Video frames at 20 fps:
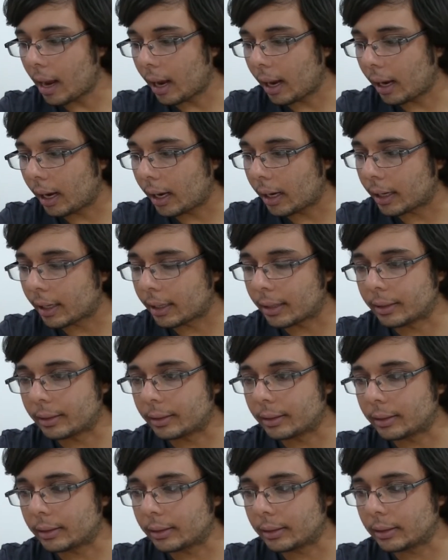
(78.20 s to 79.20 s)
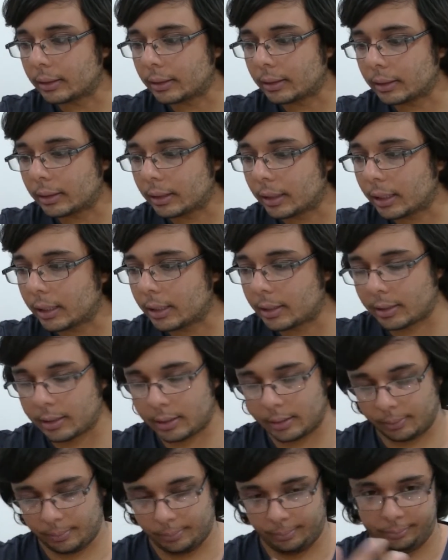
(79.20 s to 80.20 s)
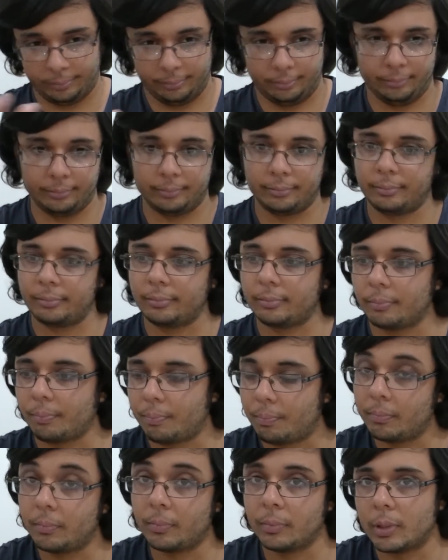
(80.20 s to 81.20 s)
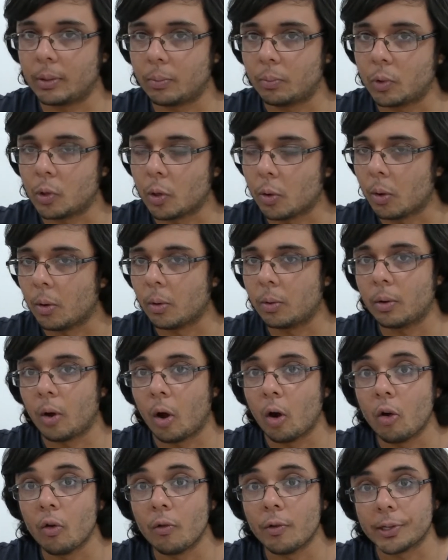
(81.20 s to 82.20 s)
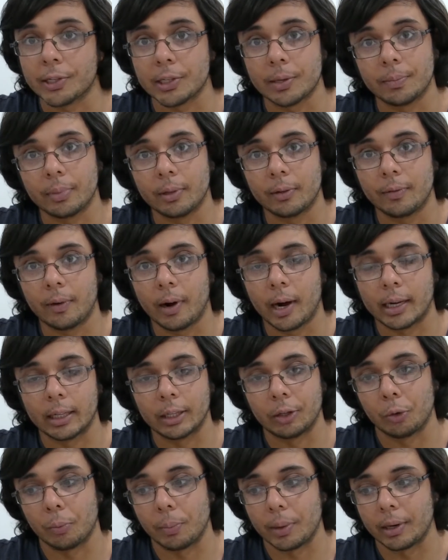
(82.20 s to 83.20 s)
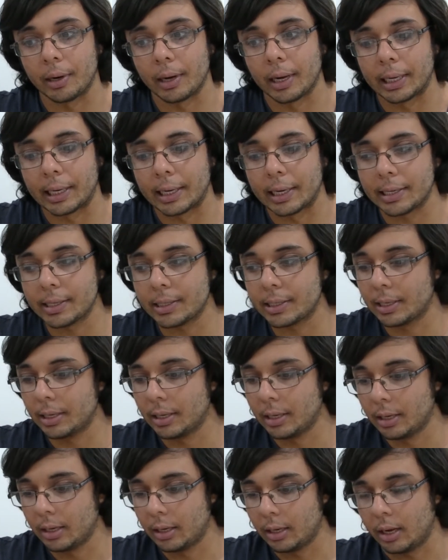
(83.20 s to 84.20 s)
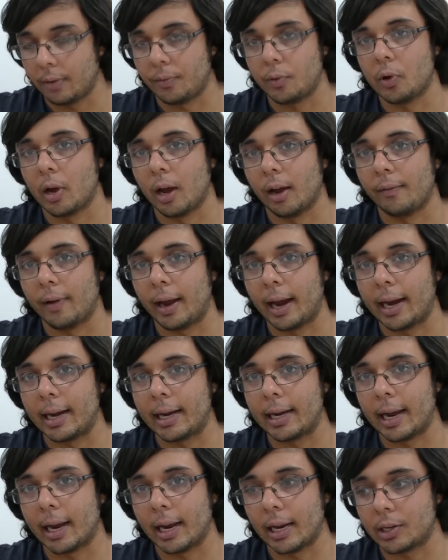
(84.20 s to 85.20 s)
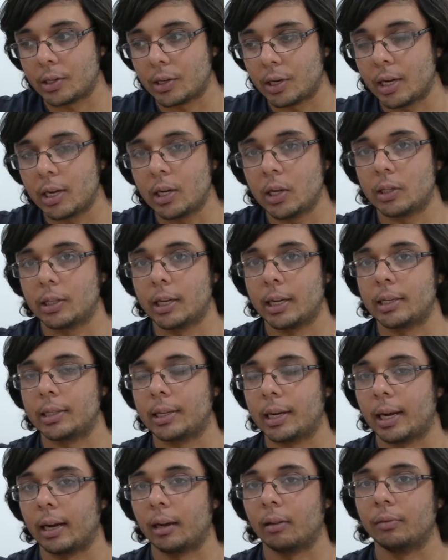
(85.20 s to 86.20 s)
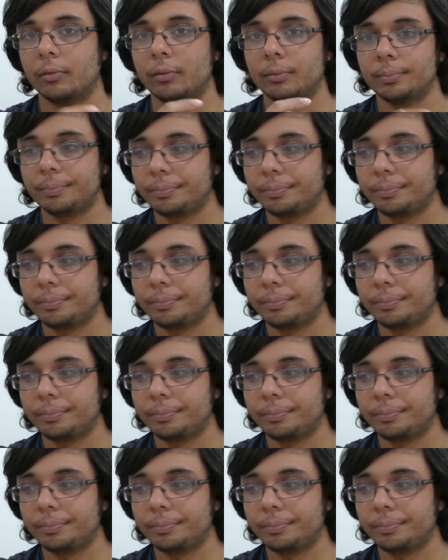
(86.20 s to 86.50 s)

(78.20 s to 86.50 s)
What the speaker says: And it's, to oversimplify a little bit, I guess, if you have ADHD, you tend to have